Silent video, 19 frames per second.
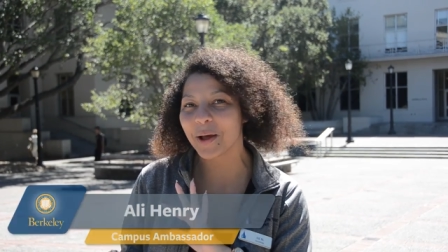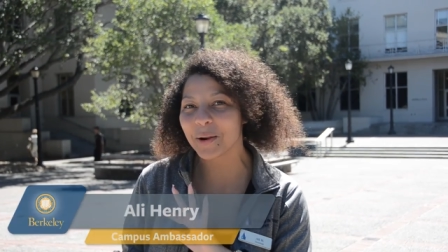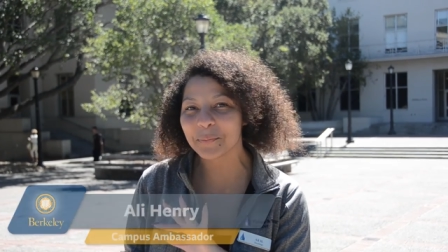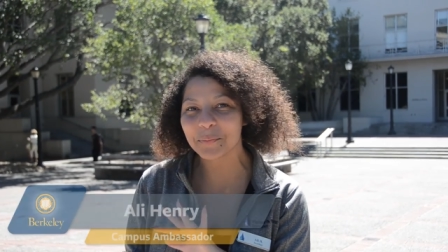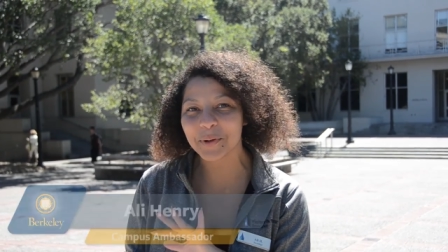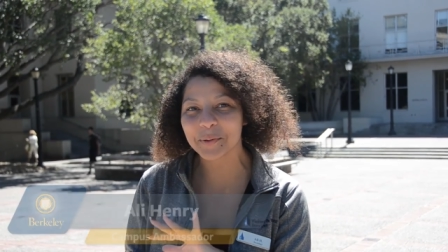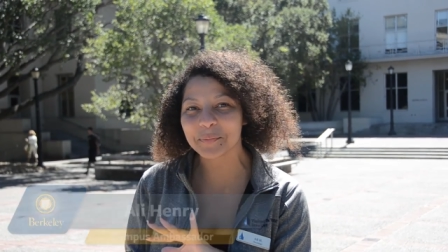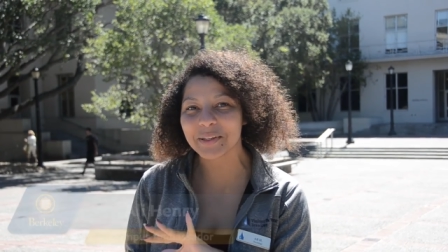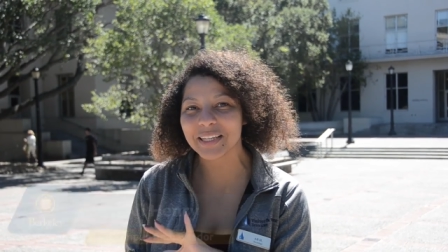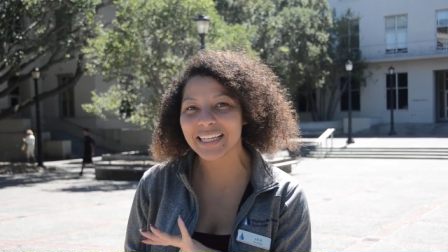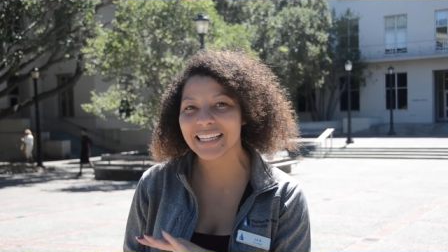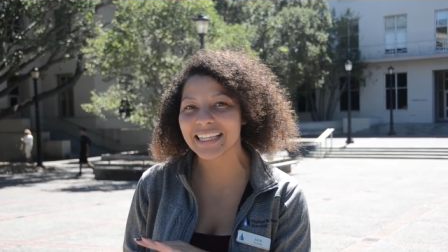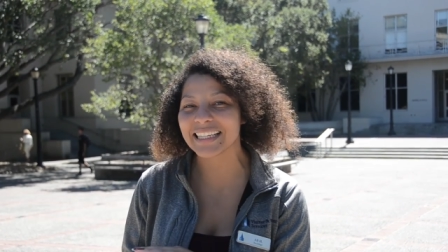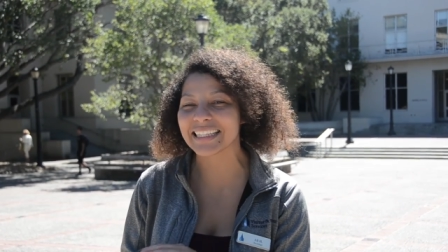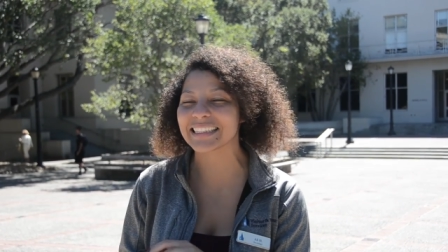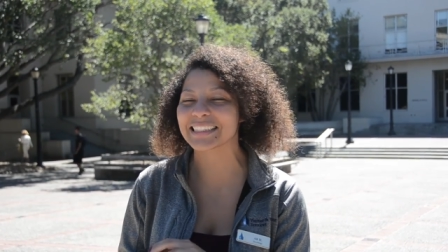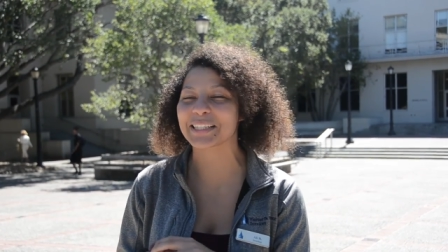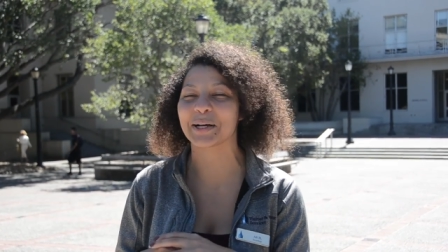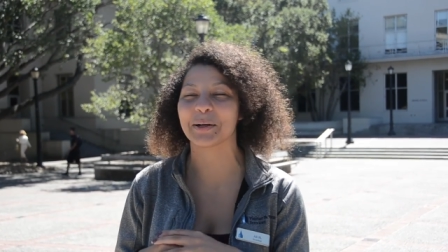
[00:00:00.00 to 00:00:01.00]
one woman
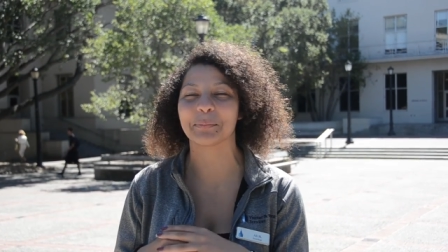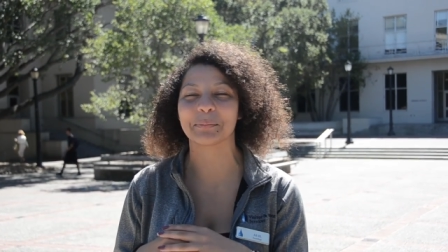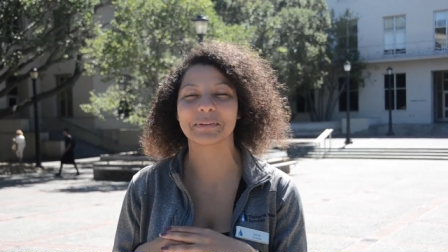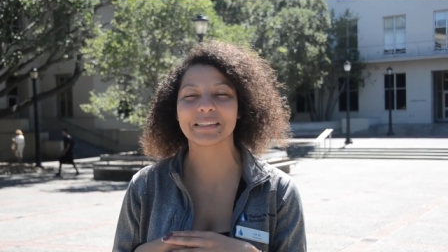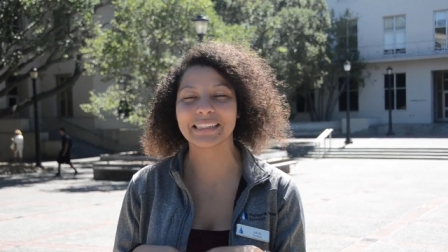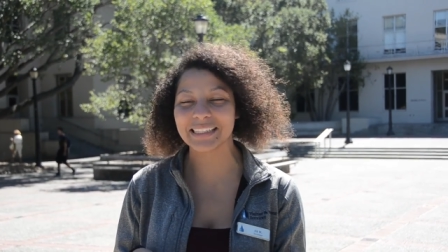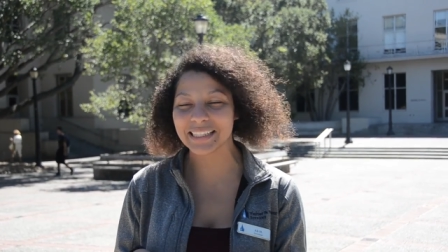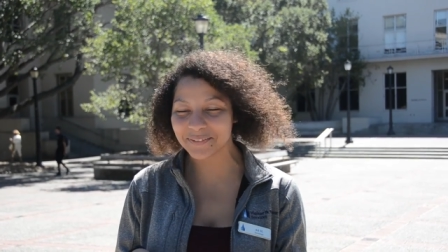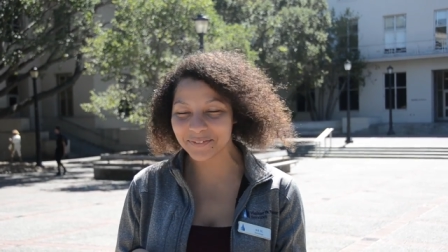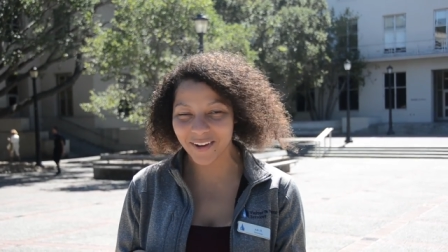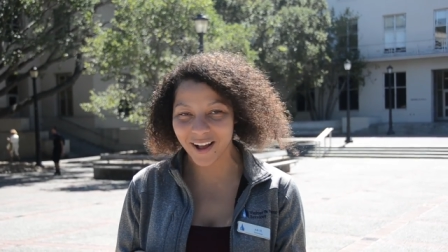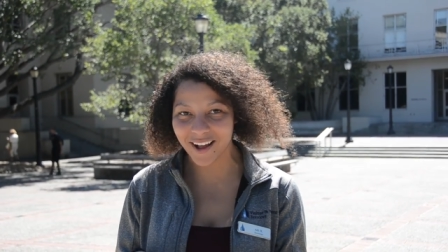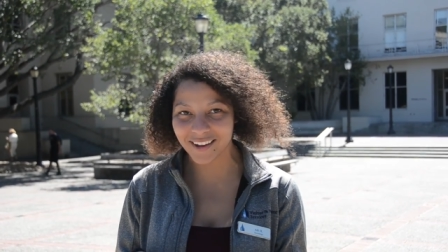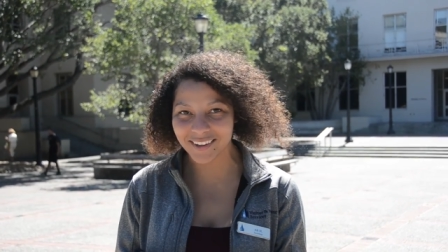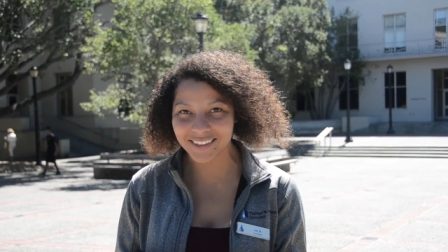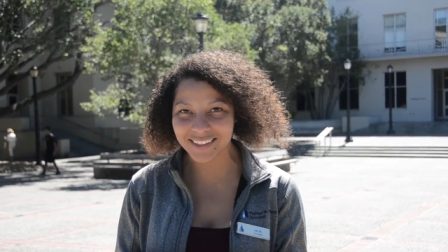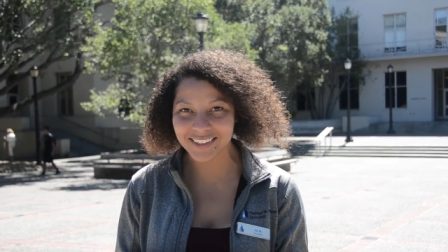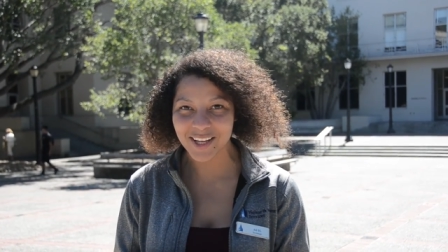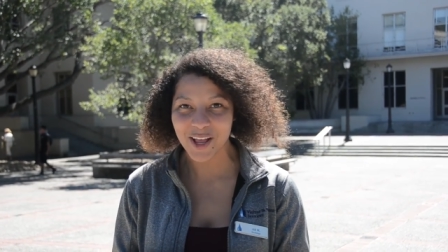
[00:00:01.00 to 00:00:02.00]
is completely
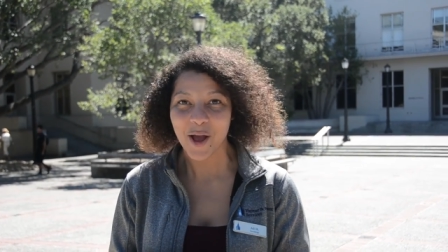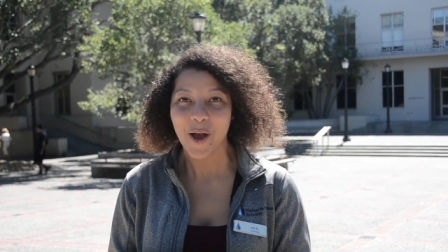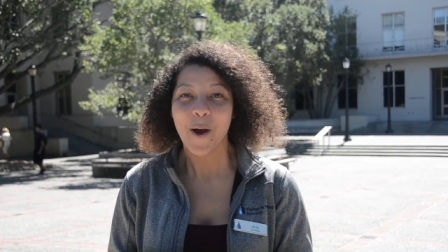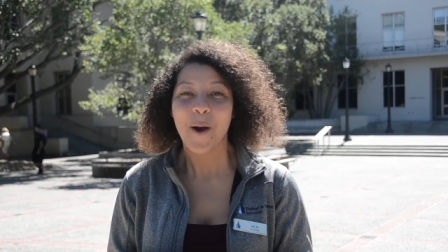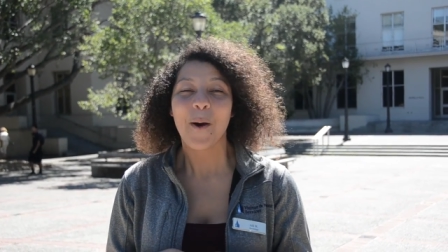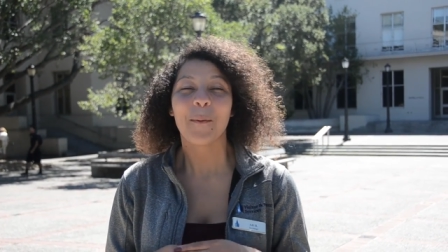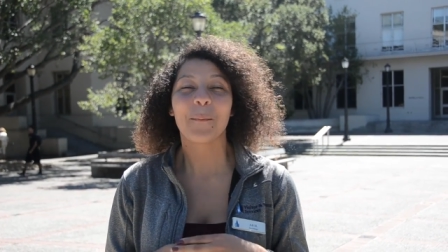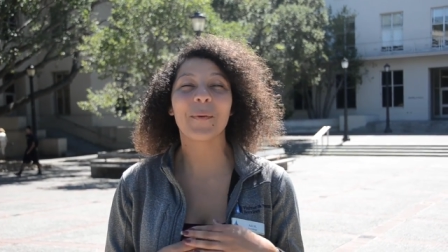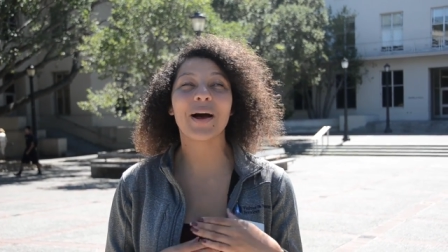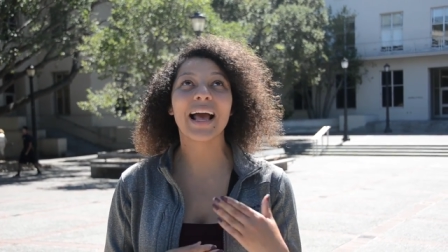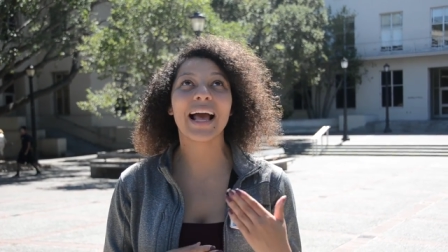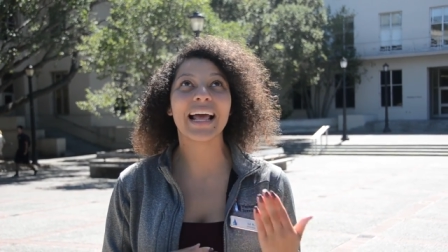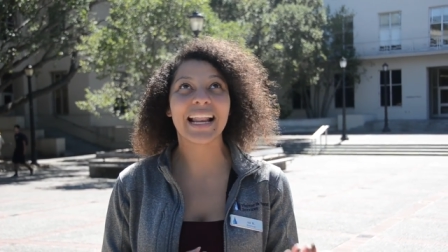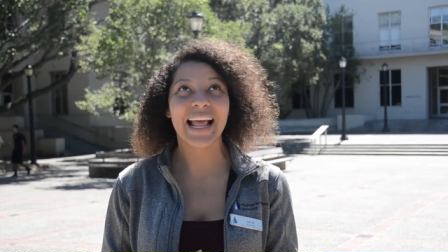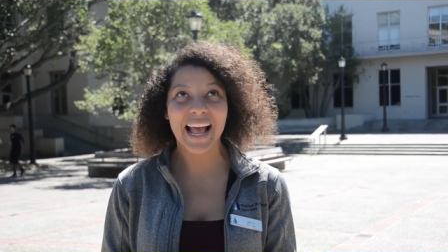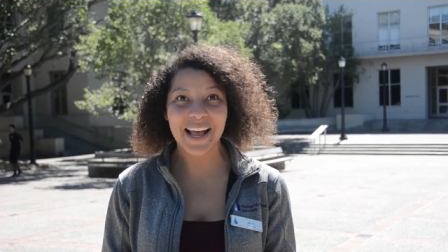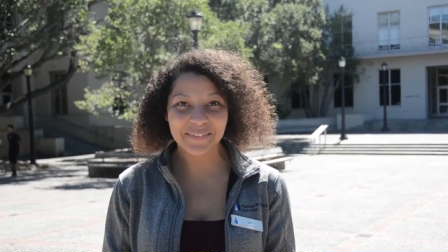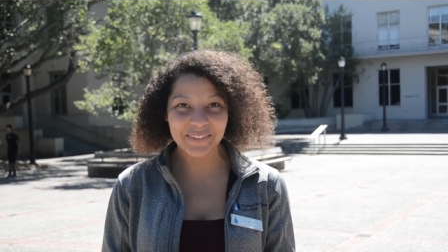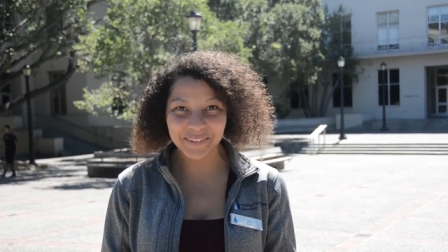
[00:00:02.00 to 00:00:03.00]
false what
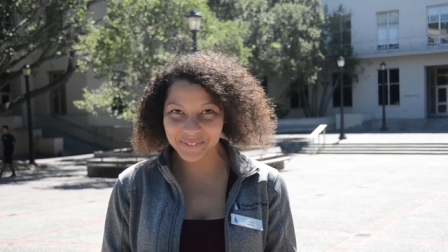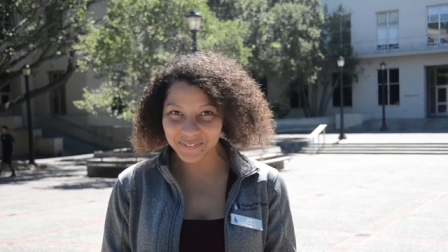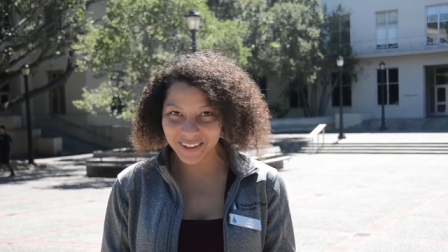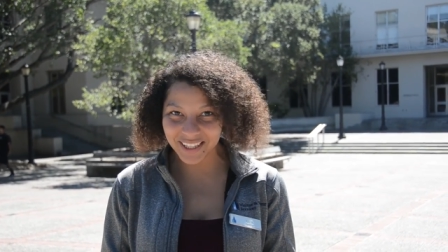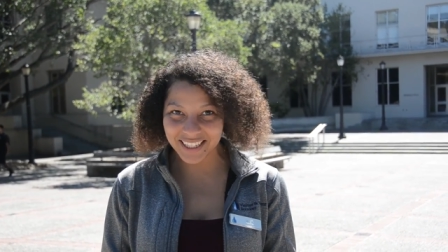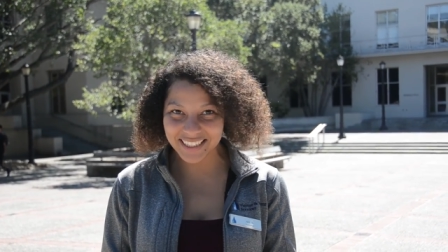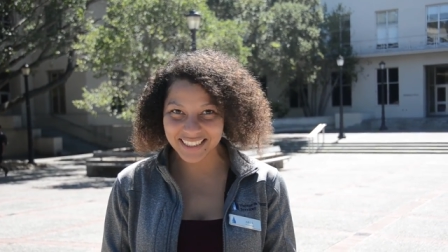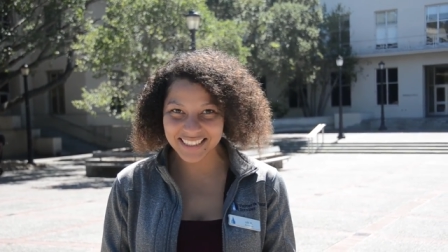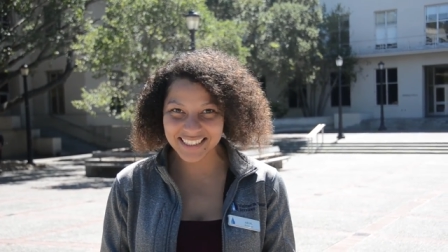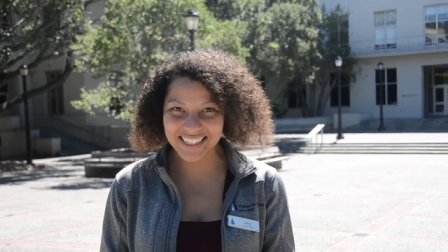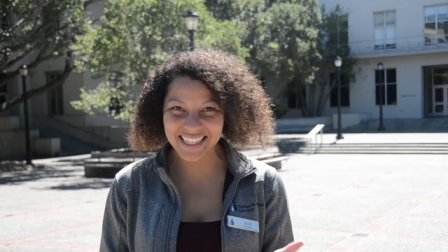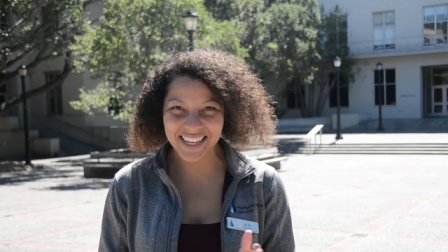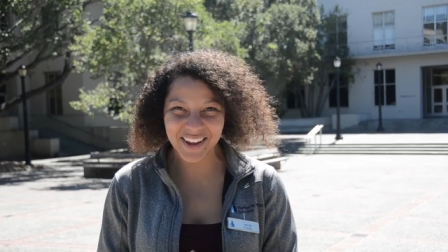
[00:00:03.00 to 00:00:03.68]
had happened was